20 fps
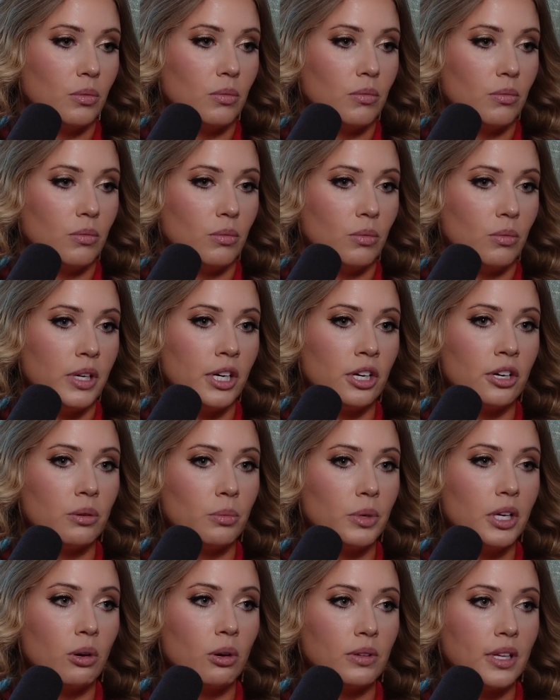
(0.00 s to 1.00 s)
we
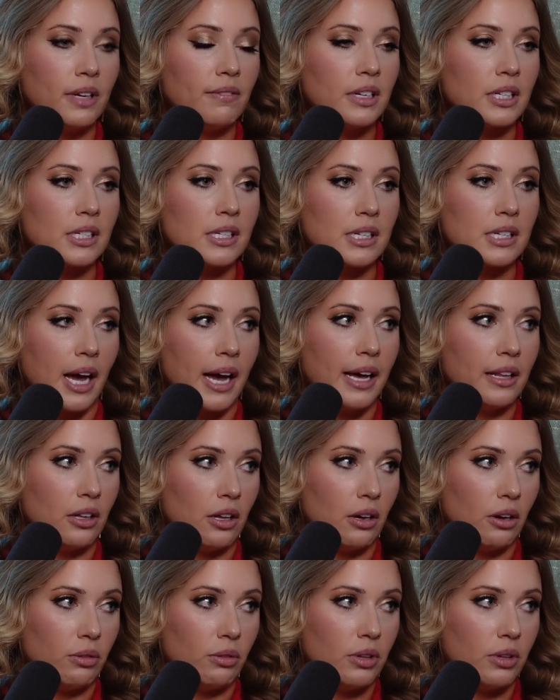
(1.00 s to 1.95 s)
don't live in a silo.